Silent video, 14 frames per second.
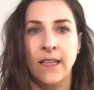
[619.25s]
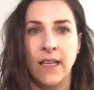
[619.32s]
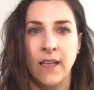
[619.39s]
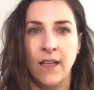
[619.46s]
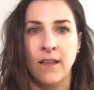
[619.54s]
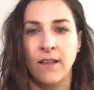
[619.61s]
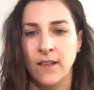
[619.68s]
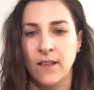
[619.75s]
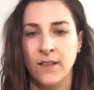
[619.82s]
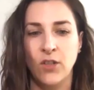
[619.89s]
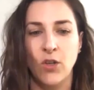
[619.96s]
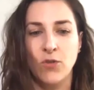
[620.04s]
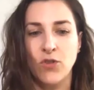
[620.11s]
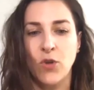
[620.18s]
The uh,
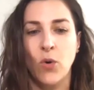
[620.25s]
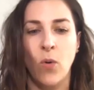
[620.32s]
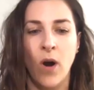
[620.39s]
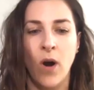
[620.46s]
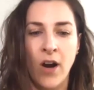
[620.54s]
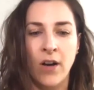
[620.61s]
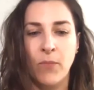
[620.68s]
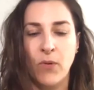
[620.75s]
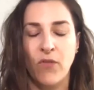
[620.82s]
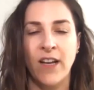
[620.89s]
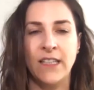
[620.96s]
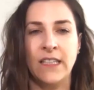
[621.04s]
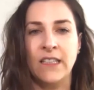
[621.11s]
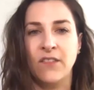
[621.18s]
those who are
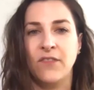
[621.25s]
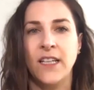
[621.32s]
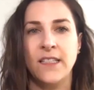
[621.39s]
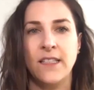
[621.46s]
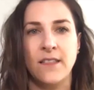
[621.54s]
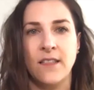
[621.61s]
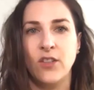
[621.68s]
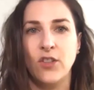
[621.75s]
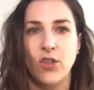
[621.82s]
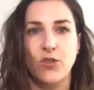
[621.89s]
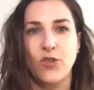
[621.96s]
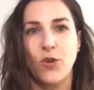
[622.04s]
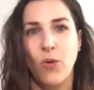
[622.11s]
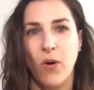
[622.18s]
providing devices and
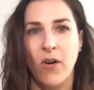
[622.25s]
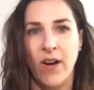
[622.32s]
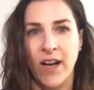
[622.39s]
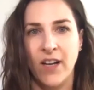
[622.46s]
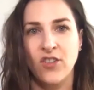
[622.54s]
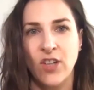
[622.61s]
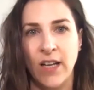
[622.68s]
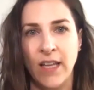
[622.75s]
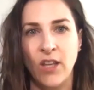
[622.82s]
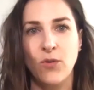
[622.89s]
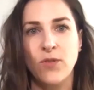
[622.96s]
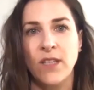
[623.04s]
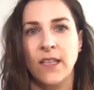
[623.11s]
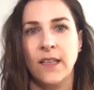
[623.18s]
those who are actually
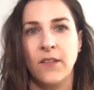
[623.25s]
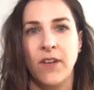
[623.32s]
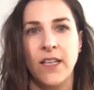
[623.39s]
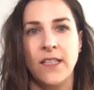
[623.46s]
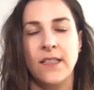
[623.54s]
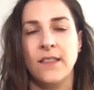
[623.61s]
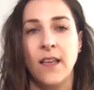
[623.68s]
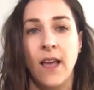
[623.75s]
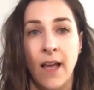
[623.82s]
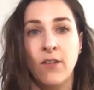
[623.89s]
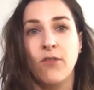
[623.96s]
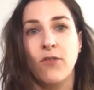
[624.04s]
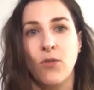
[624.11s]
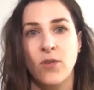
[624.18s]
using devices,
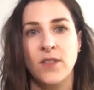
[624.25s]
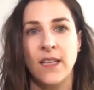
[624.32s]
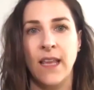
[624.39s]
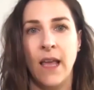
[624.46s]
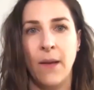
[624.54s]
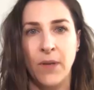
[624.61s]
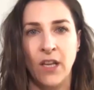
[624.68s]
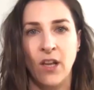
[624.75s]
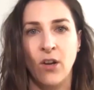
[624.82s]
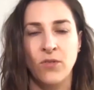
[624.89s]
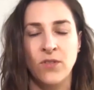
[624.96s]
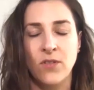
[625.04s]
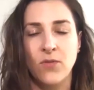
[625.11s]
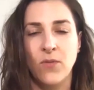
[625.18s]
and of course the
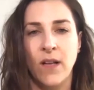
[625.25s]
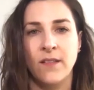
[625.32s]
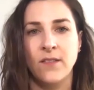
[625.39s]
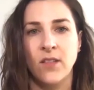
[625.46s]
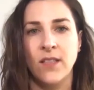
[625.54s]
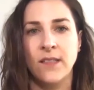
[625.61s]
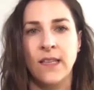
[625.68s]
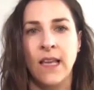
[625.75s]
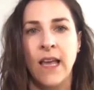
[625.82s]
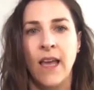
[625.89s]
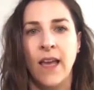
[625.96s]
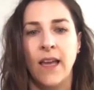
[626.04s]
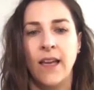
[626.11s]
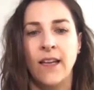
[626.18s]
MNOs as well. So it's
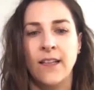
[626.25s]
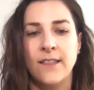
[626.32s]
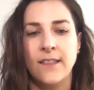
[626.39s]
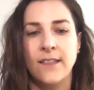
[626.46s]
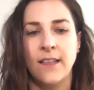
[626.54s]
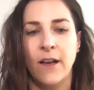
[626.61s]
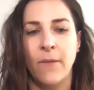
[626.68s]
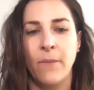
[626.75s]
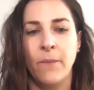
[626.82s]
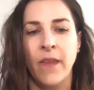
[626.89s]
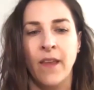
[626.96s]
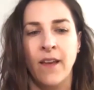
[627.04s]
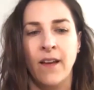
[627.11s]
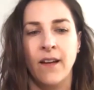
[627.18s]
it's um,
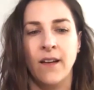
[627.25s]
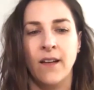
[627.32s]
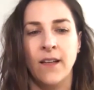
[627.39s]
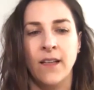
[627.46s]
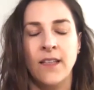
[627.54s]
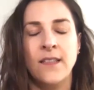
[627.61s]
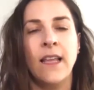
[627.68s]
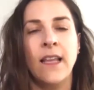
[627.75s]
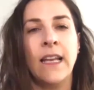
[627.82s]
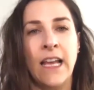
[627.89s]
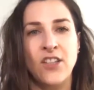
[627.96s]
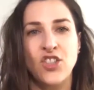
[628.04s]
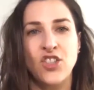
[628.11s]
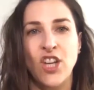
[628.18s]
uh, it, it
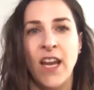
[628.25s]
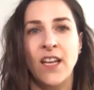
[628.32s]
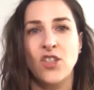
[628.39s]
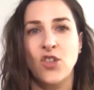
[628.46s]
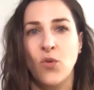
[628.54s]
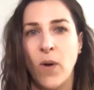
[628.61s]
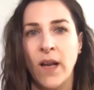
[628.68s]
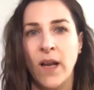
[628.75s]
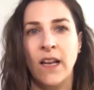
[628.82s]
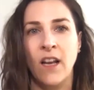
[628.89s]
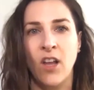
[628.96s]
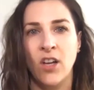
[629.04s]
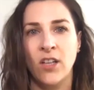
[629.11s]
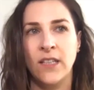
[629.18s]
has changed quite a
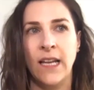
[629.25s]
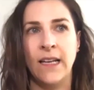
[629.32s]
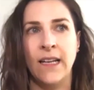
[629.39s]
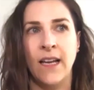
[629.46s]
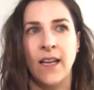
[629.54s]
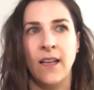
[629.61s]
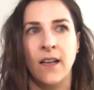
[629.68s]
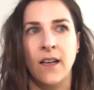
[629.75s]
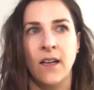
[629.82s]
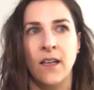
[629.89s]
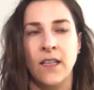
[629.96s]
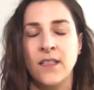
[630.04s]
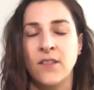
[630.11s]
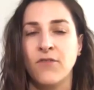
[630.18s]
lot, and I uh,
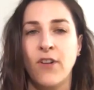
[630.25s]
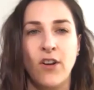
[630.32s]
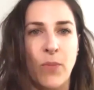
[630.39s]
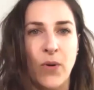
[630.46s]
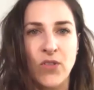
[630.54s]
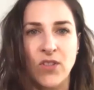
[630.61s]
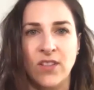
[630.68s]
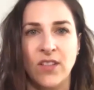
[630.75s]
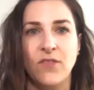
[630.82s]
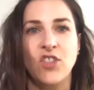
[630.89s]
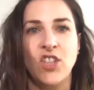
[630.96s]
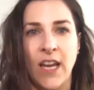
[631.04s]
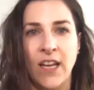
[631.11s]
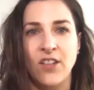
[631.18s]
it's a Absolutely. very positive
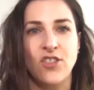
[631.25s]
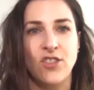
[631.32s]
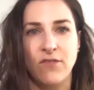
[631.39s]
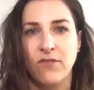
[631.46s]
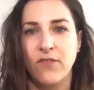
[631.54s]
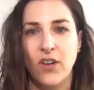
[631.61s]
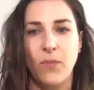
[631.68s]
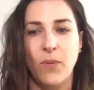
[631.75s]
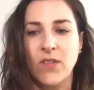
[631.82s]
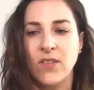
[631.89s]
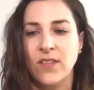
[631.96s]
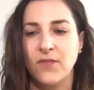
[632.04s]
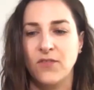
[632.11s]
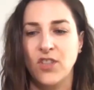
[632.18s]
change, very yeah.
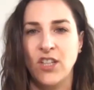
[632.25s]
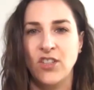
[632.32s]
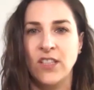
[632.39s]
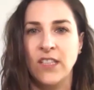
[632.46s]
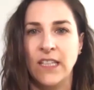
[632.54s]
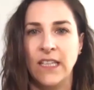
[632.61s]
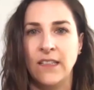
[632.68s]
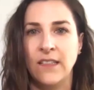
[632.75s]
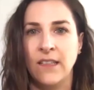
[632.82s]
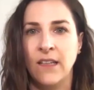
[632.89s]
positive change indeed.